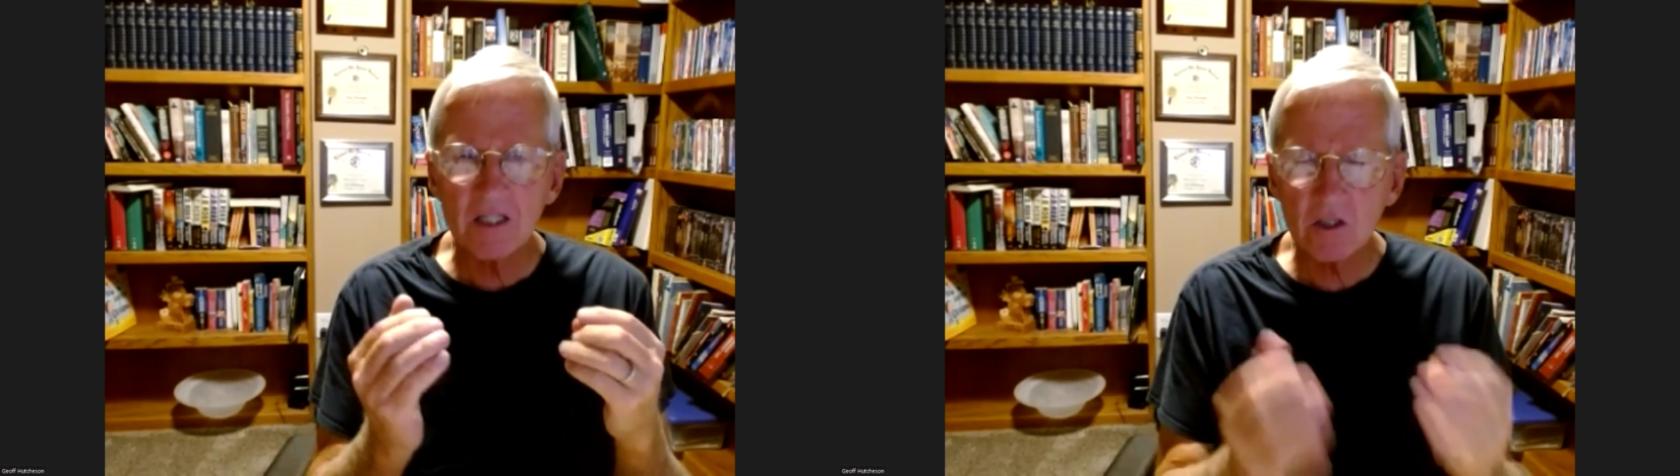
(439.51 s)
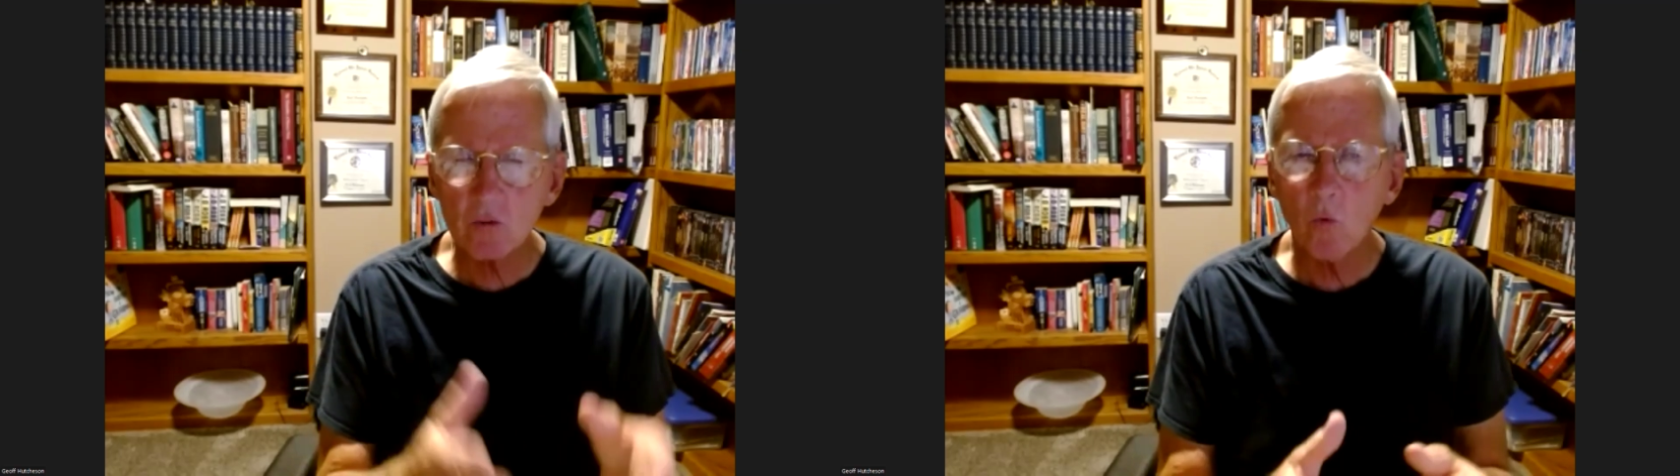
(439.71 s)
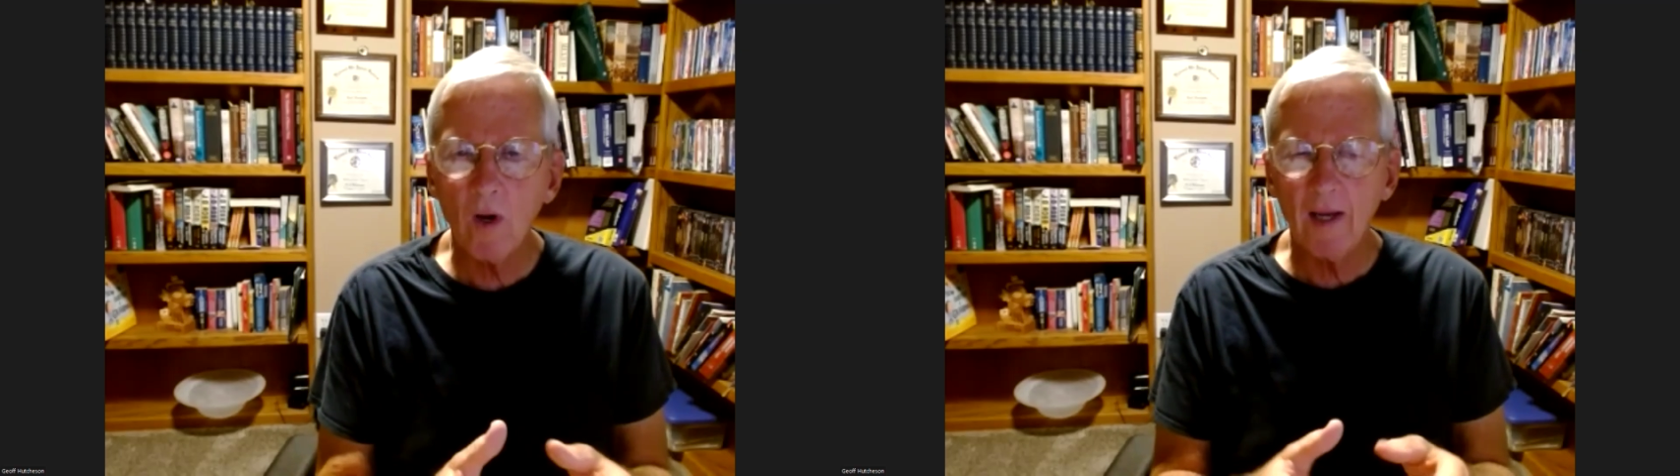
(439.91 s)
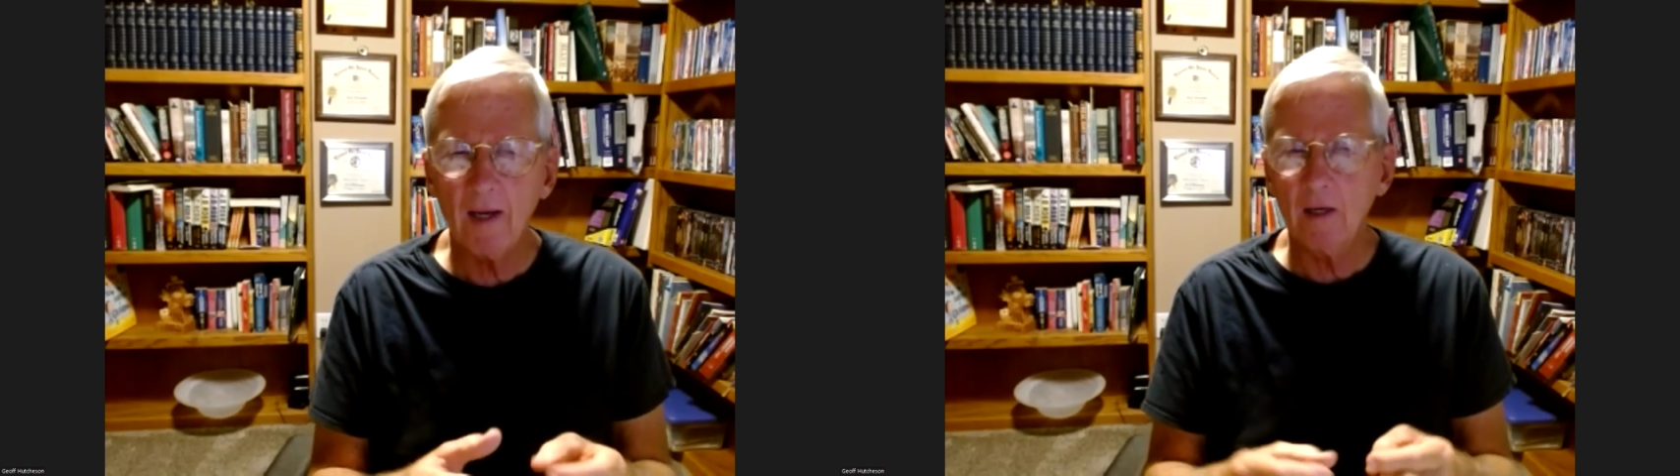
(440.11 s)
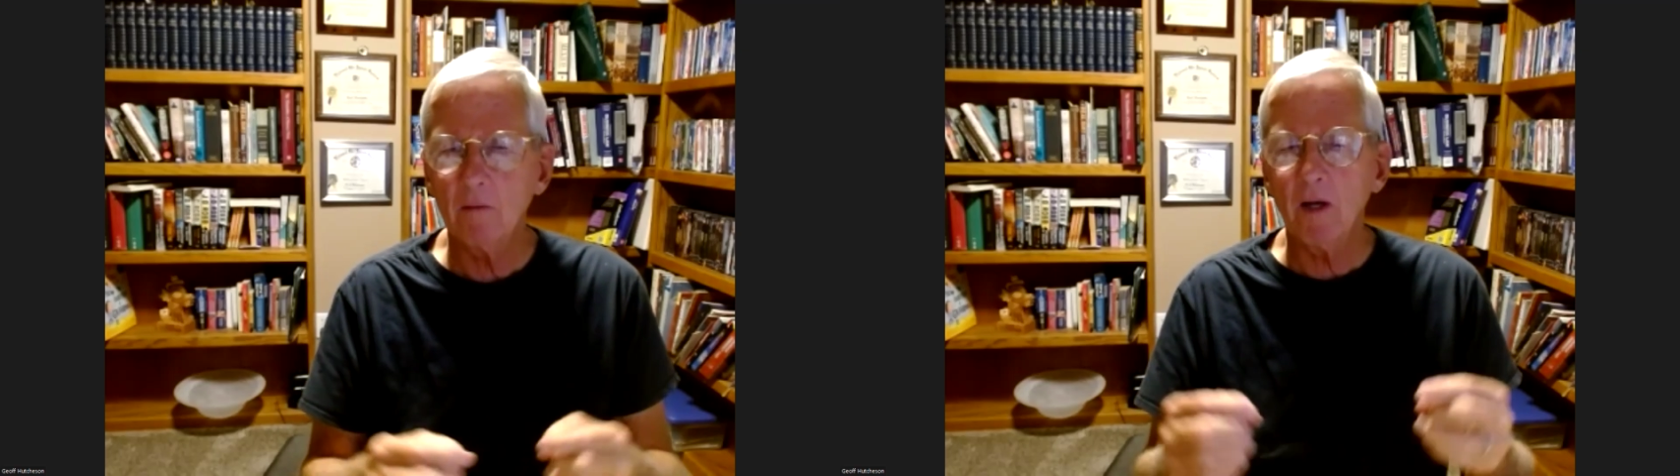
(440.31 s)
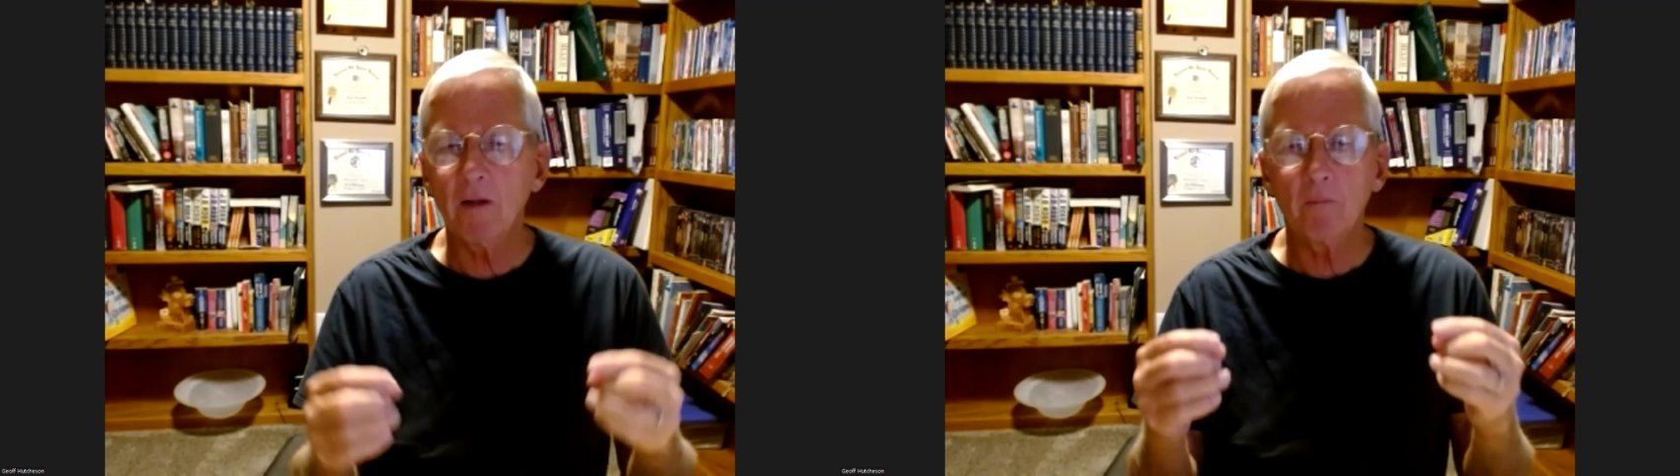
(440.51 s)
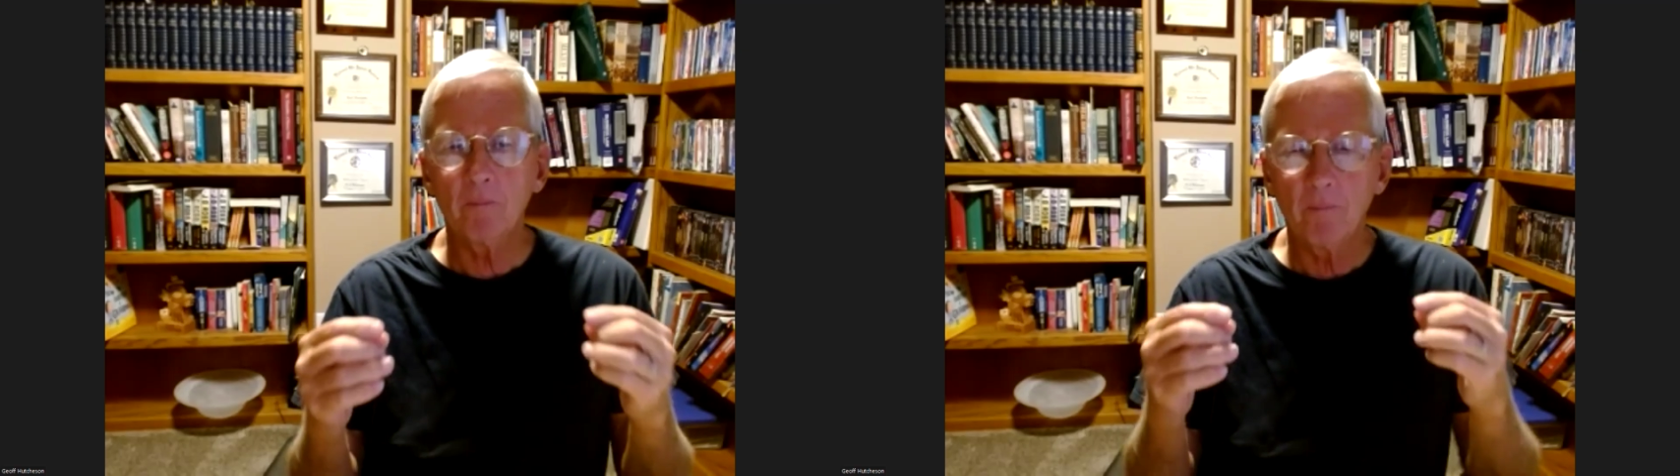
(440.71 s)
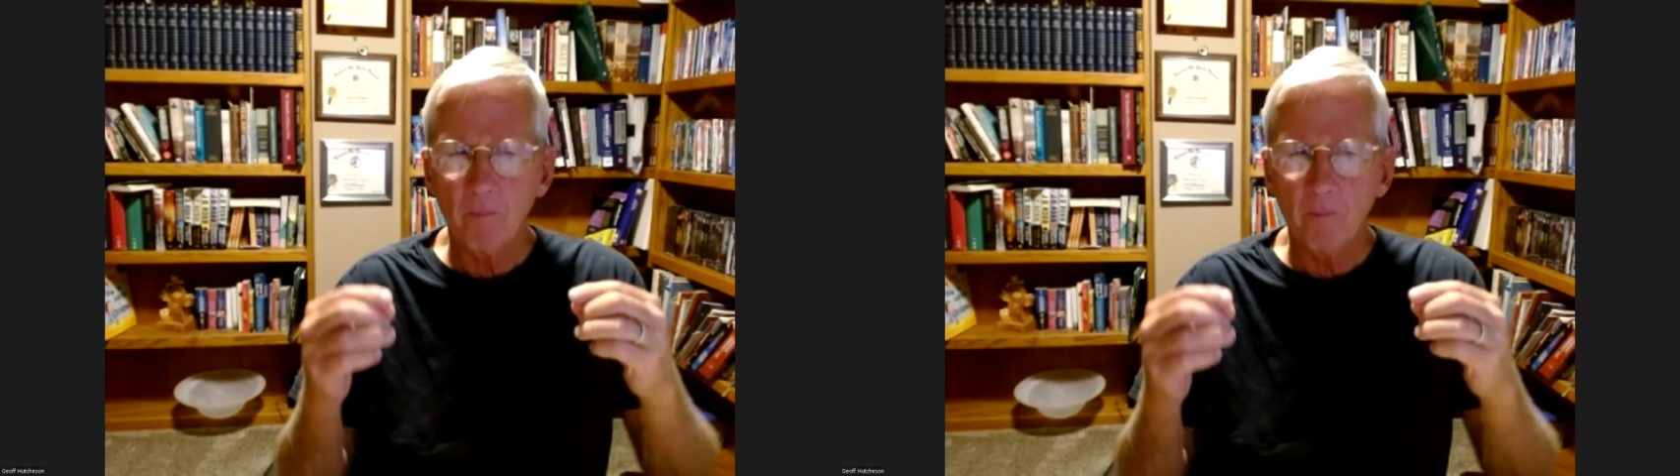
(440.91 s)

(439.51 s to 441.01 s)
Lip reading: swayed, by the